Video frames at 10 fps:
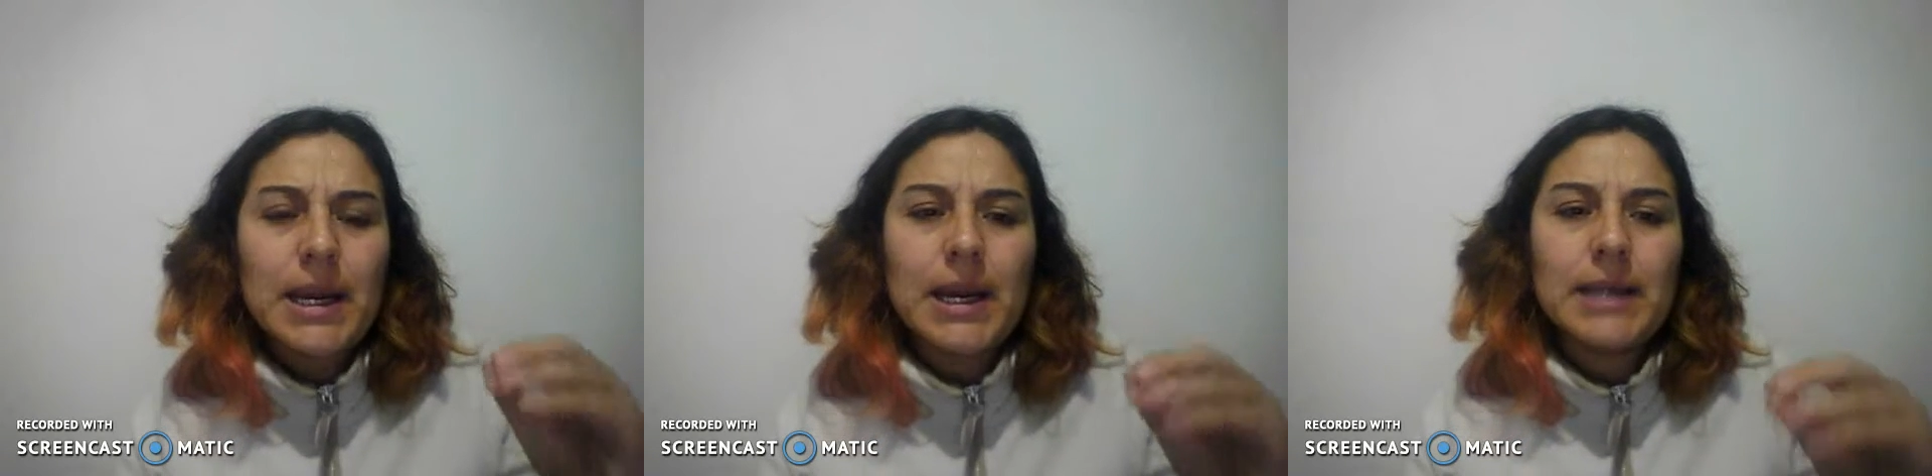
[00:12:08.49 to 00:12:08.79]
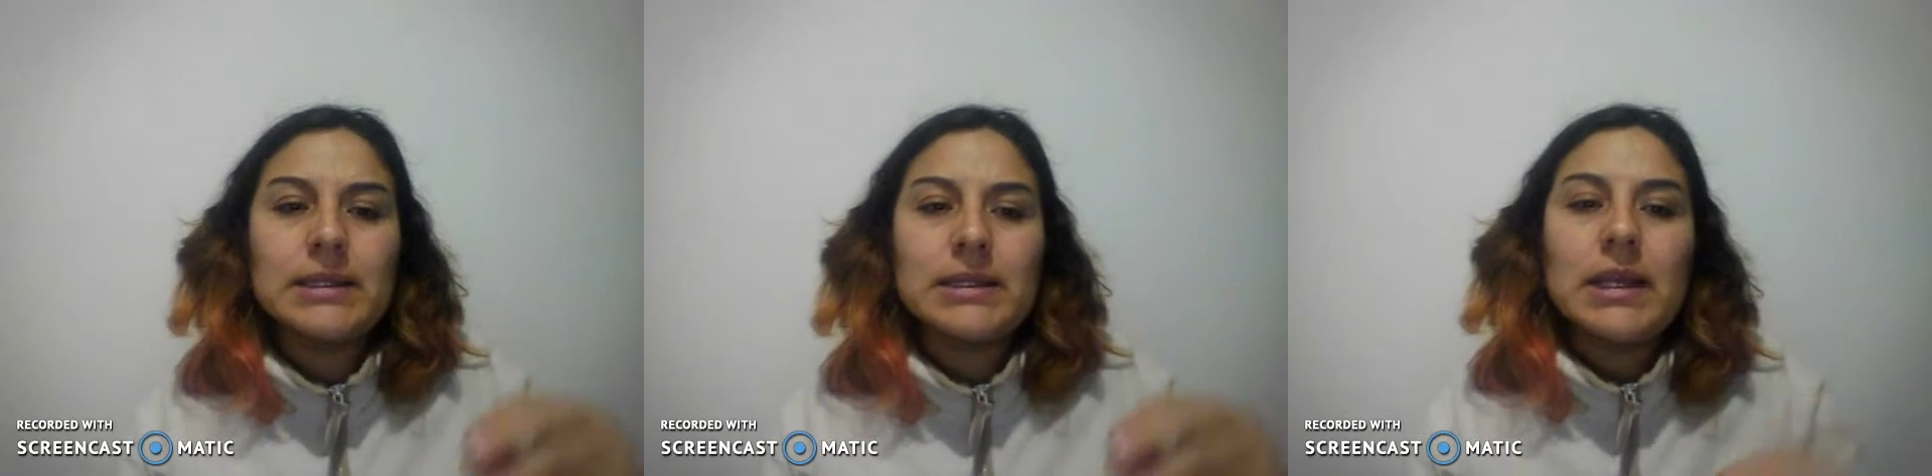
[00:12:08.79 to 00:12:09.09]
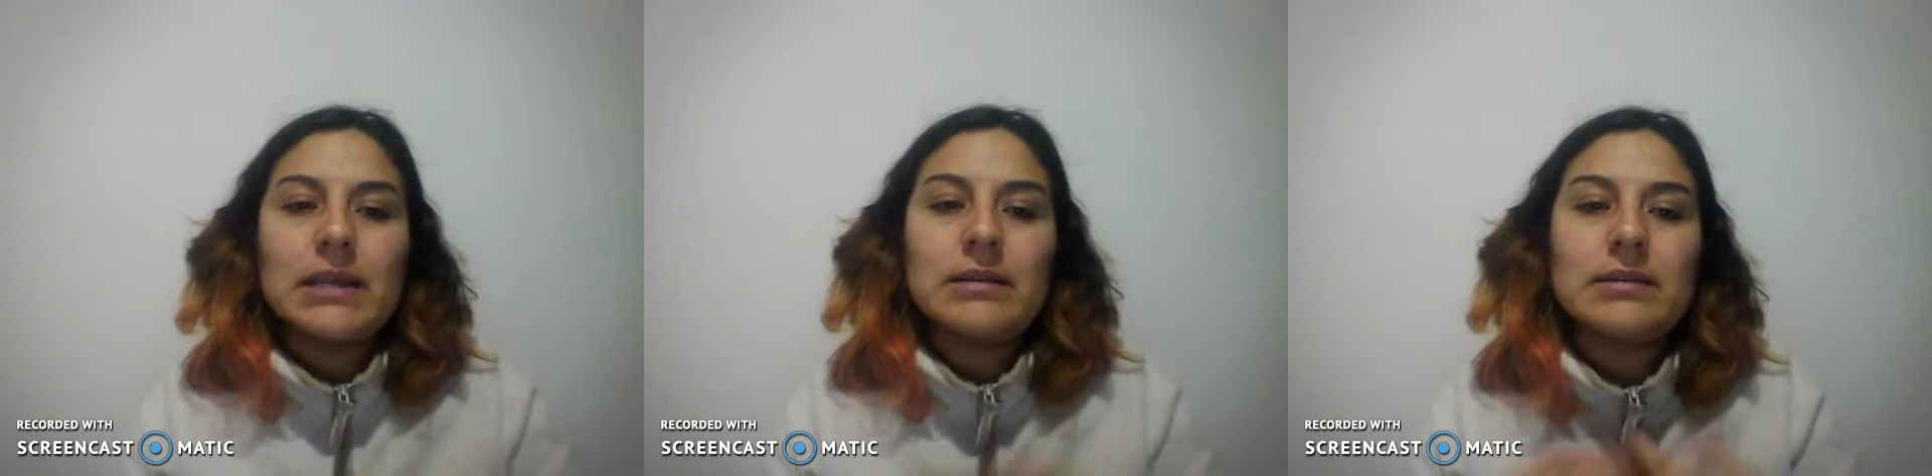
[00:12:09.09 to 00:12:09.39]
And
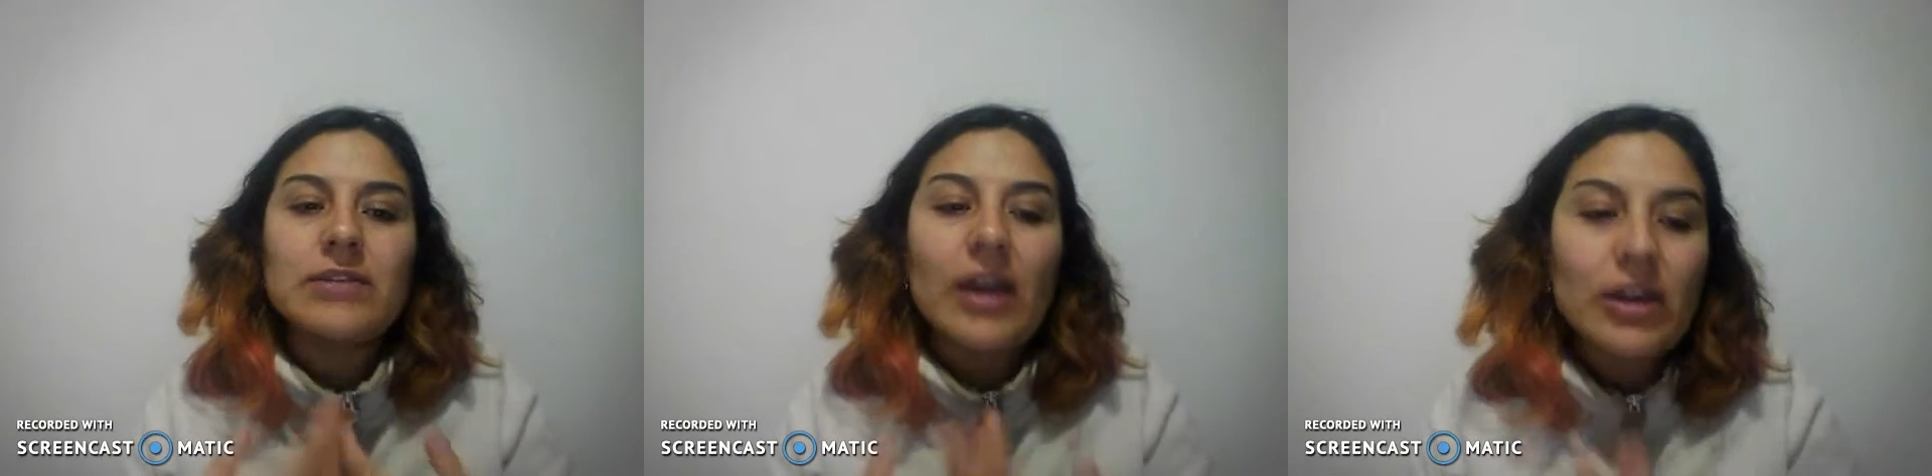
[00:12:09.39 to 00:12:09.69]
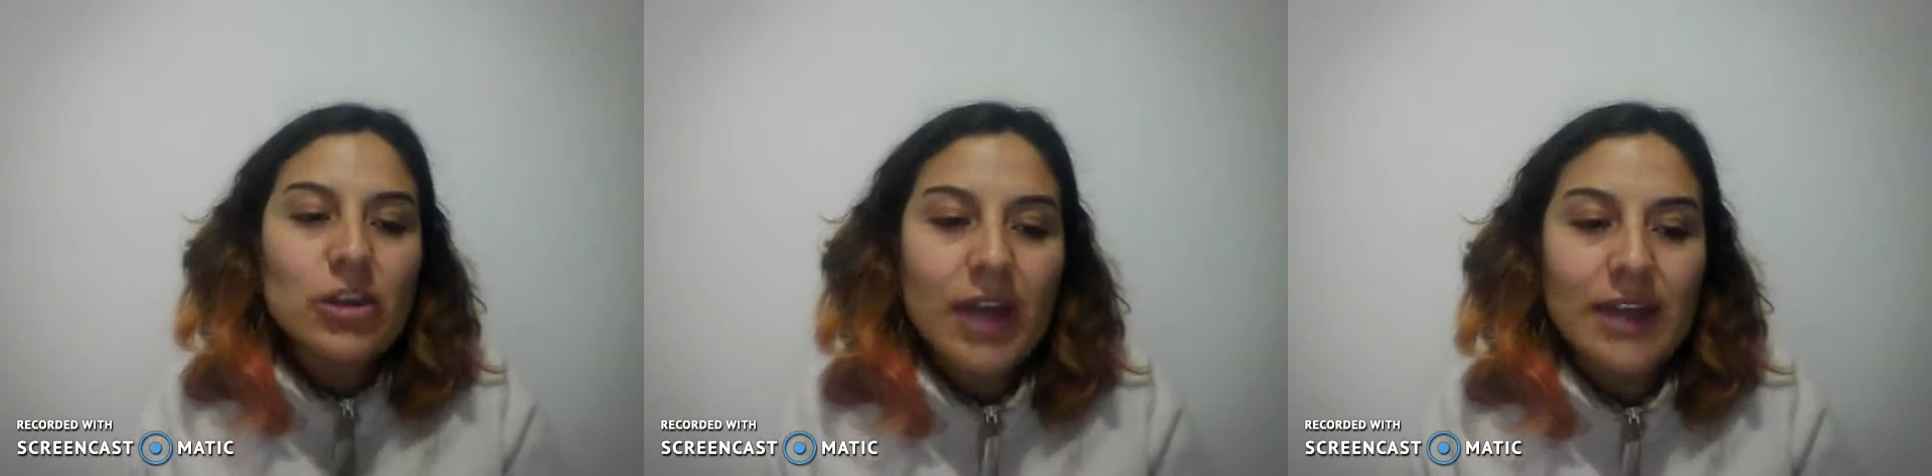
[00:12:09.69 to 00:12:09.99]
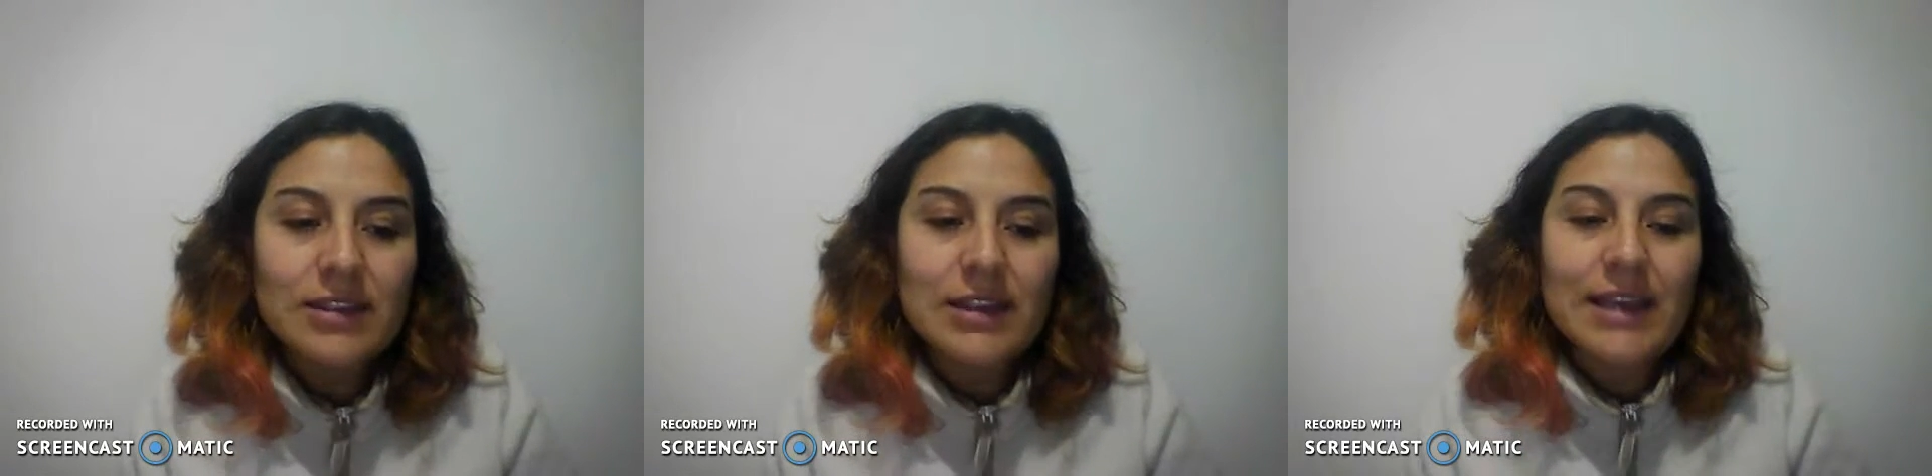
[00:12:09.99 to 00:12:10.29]
there you
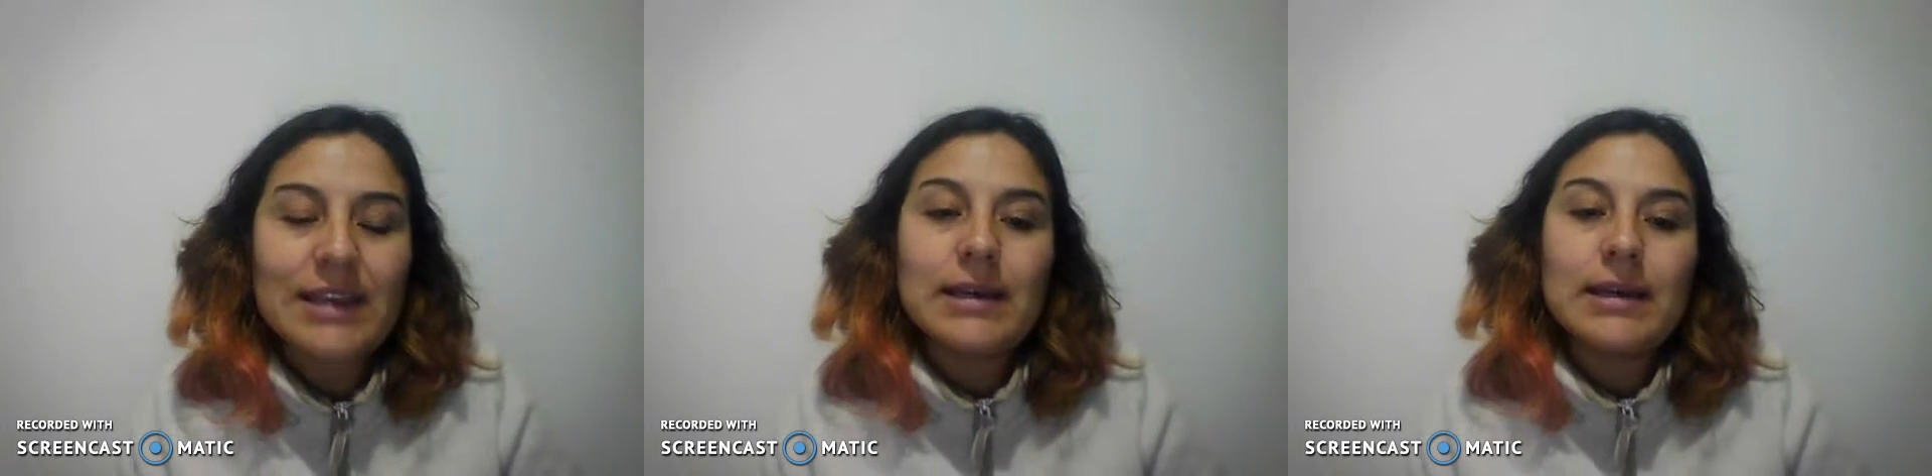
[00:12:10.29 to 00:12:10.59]
get like